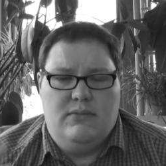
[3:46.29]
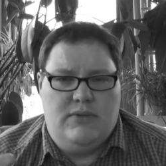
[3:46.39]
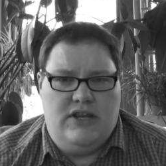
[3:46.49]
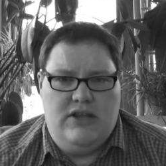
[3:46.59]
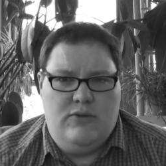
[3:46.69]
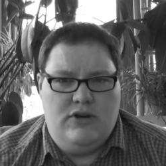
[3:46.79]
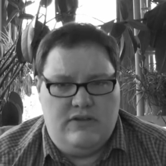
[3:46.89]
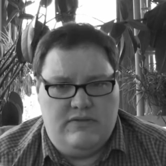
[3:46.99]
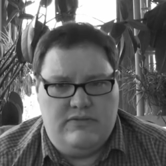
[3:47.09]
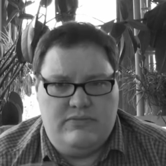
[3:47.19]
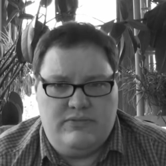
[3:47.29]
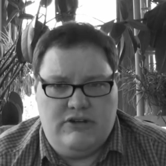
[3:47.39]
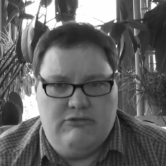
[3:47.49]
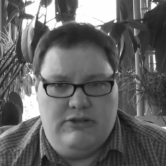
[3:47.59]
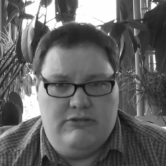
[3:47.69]
But he would have
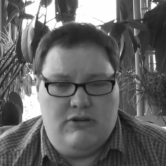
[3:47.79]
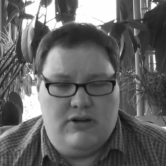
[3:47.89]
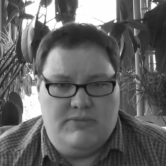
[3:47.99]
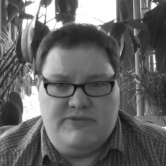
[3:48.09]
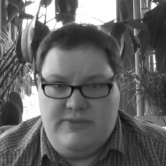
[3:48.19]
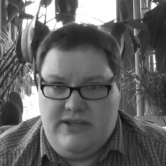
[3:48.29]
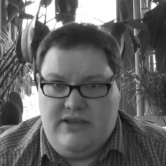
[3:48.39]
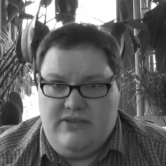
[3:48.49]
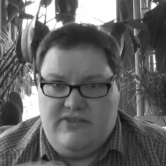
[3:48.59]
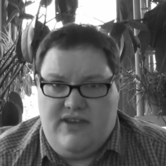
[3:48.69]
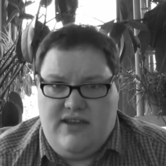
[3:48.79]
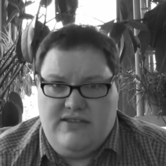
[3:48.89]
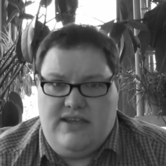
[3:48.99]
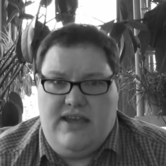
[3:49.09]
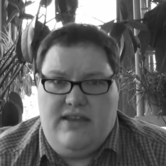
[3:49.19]
probably grown up speaking Scots
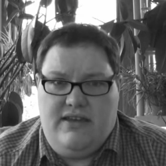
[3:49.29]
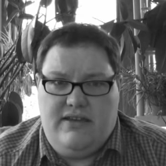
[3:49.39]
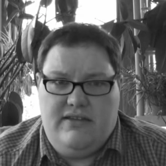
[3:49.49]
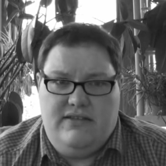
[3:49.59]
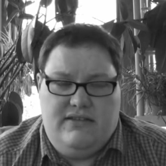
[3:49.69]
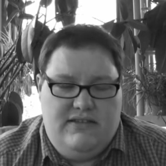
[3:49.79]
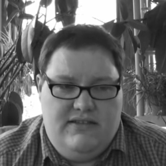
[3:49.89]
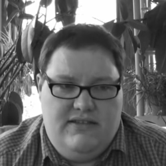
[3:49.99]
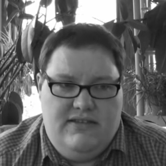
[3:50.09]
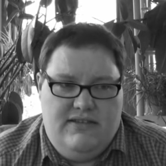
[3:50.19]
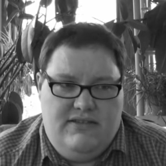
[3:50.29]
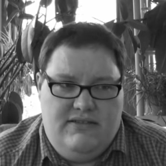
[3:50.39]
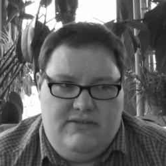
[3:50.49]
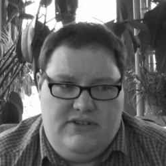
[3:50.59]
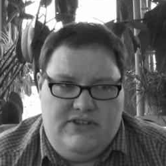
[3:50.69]
Gaelic,
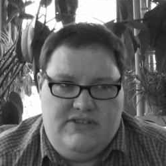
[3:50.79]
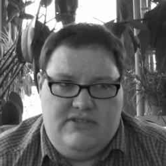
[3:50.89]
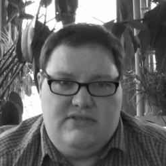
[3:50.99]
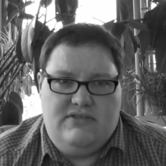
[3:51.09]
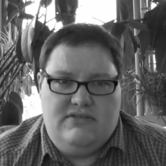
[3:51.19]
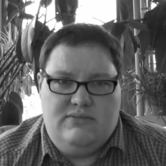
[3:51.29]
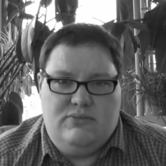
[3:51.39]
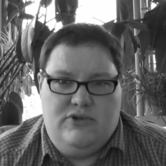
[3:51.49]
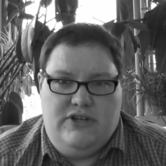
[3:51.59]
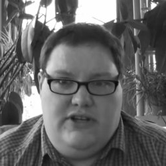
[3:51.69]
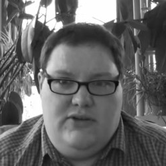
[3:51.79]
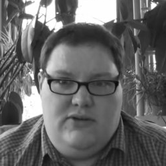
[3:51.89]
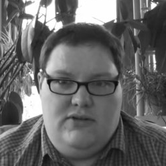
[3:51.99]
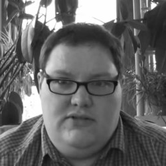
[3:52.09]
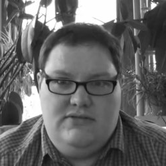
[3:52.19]
which is pretty cool.